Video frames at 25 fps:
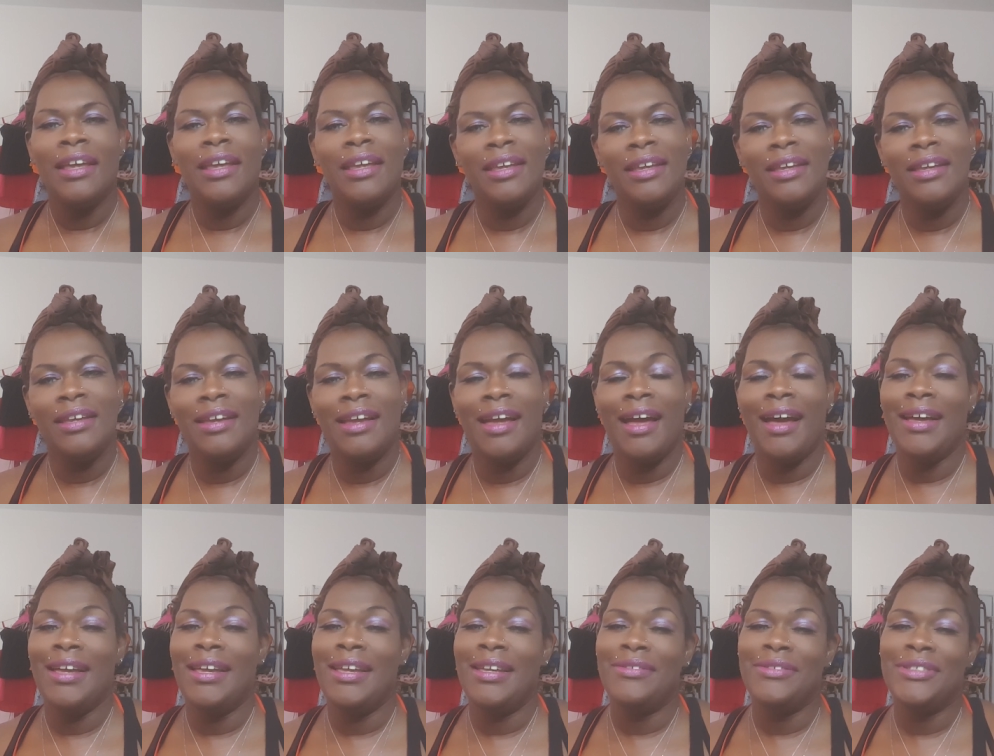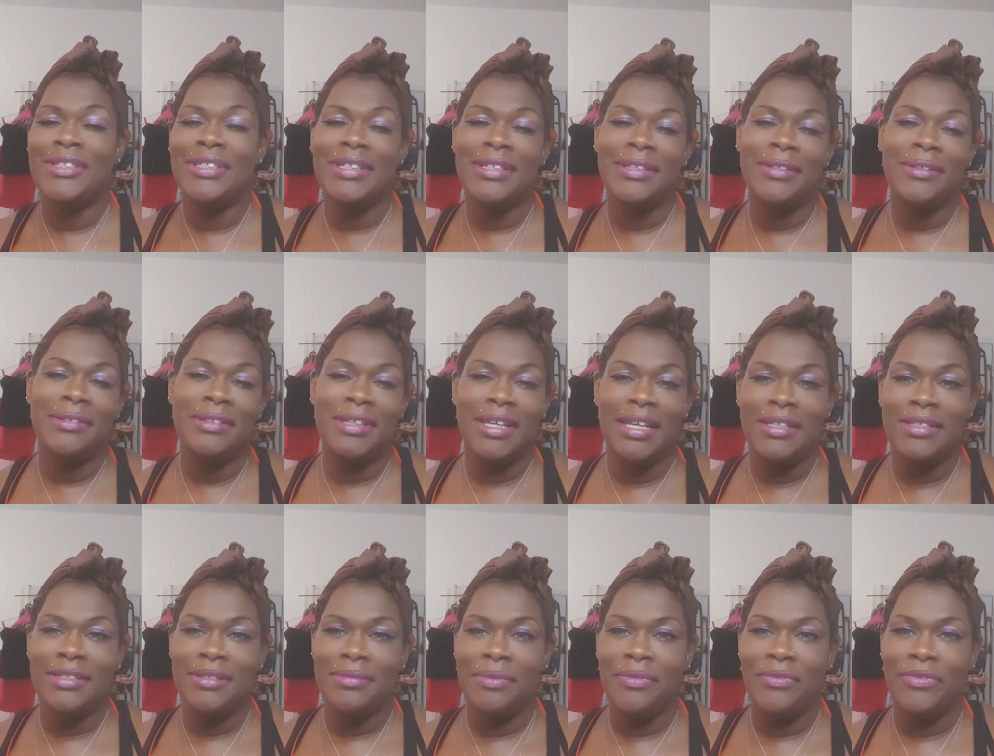and I have still
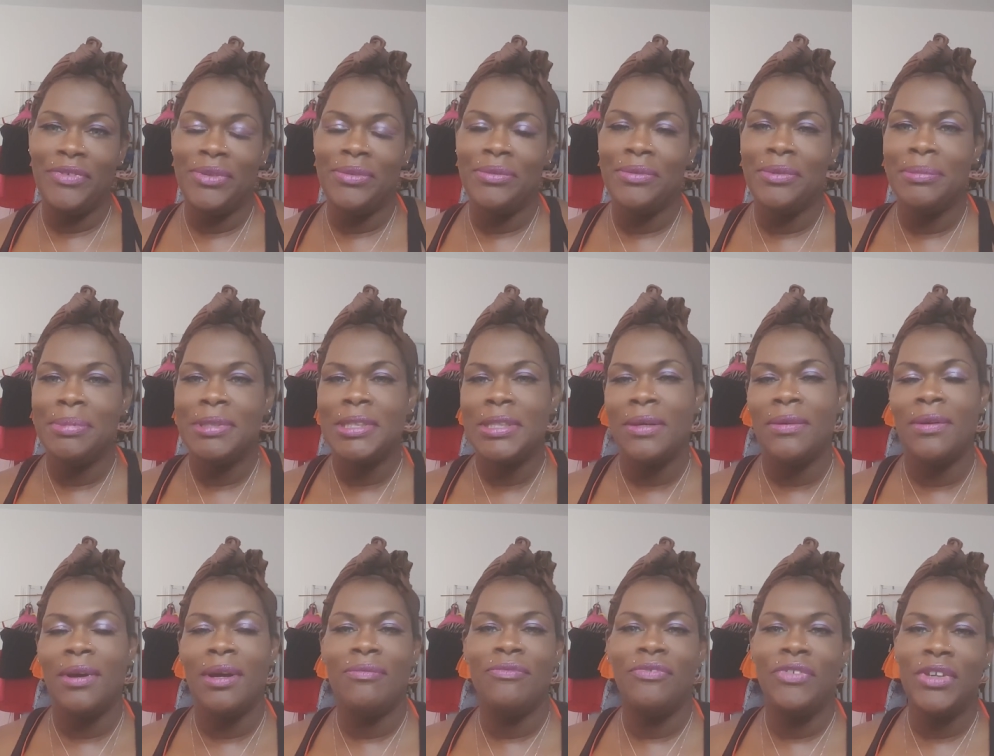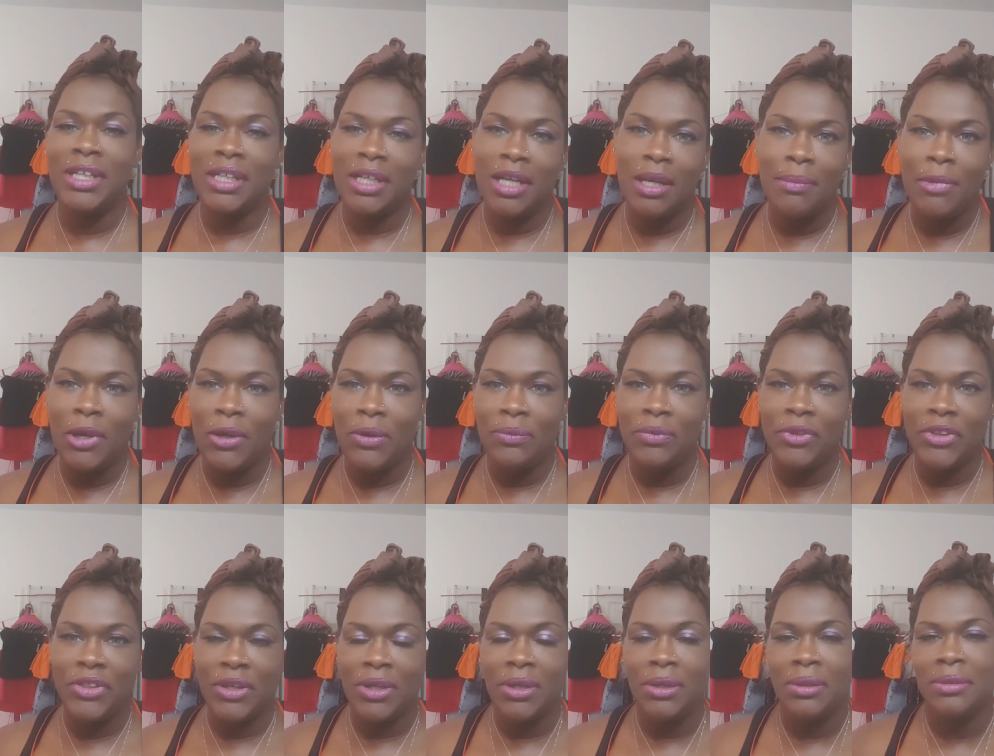yet to review them, so I'm going to come on
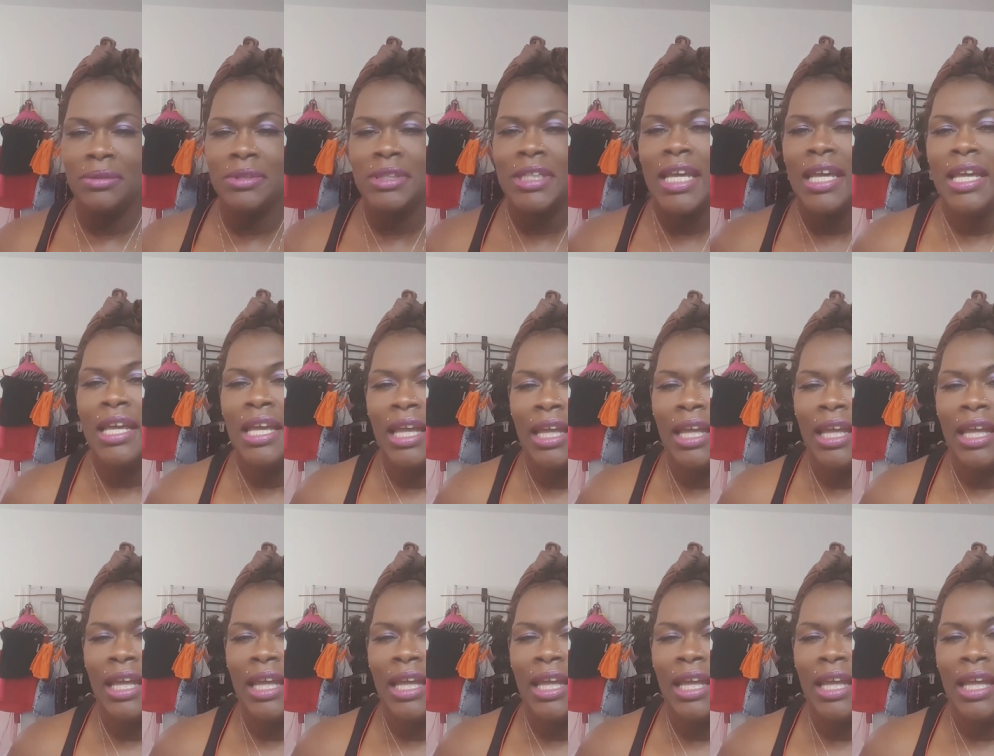with those.